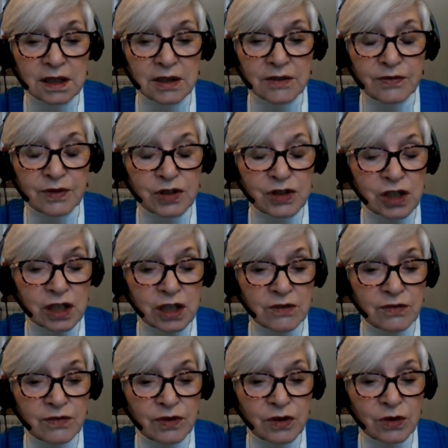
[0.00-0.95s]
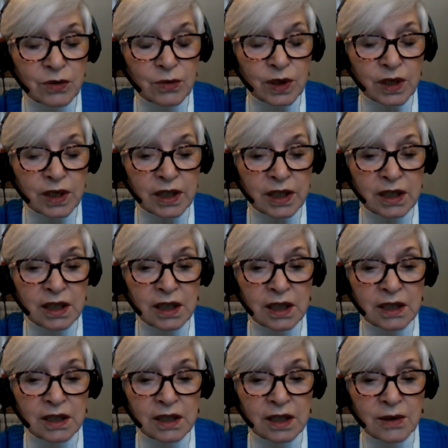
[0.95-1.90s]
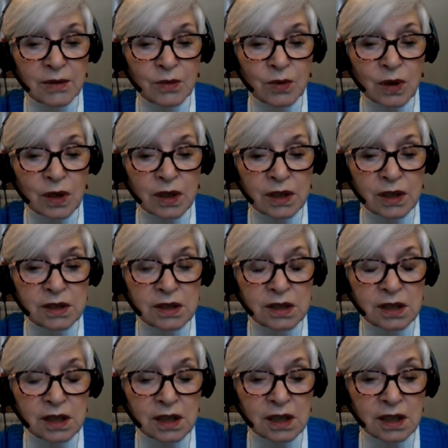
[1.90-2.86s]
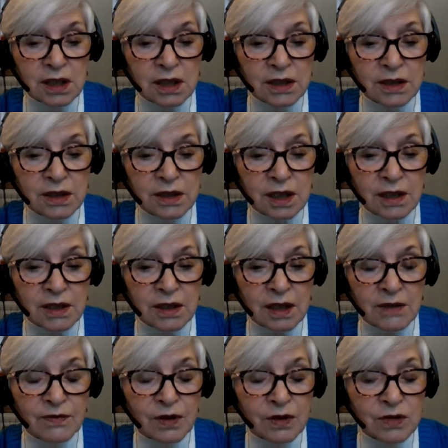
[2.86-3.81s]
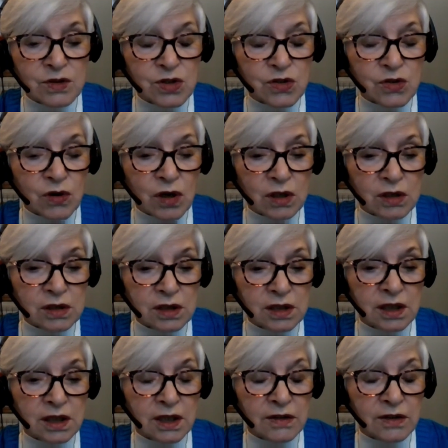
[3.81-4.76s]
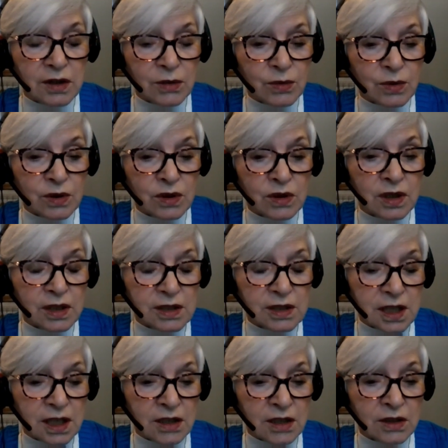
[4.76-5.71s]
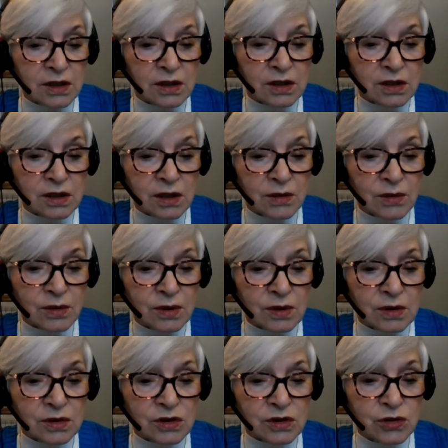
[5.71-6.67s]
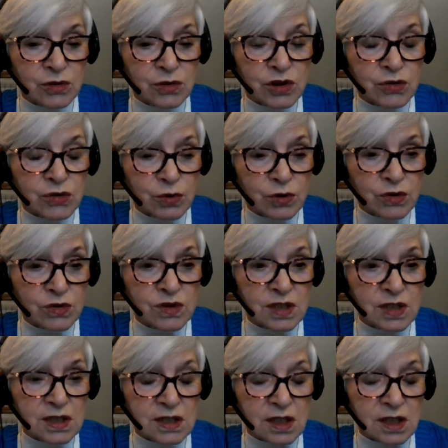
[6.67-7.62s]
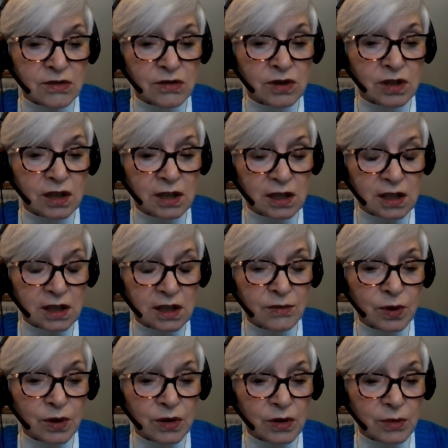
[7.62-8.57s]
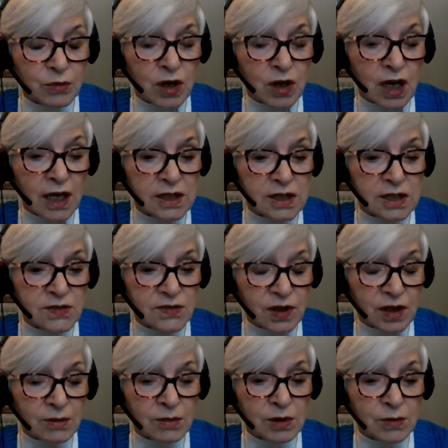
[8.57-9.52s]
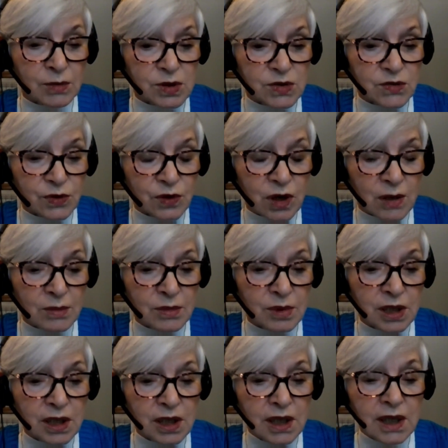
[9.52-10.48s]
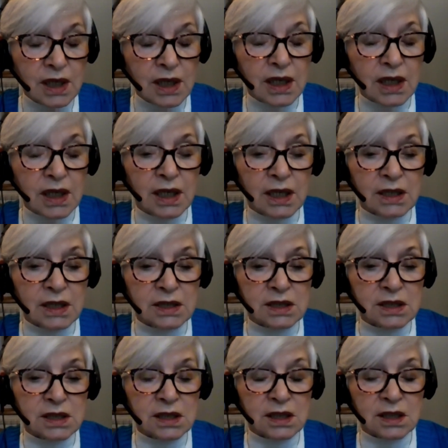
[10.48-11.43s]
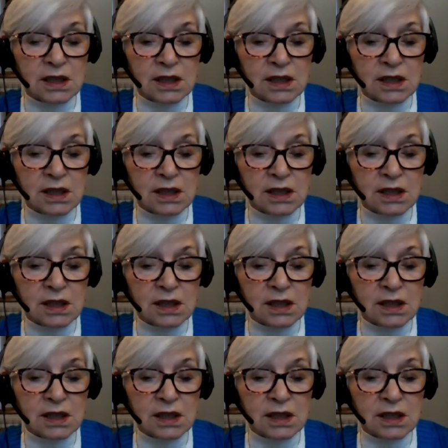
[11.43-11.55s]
officiated for their wedding, and they wanted they felt strongly that there were Jewish roots in southern Italy where the bride's family was from, and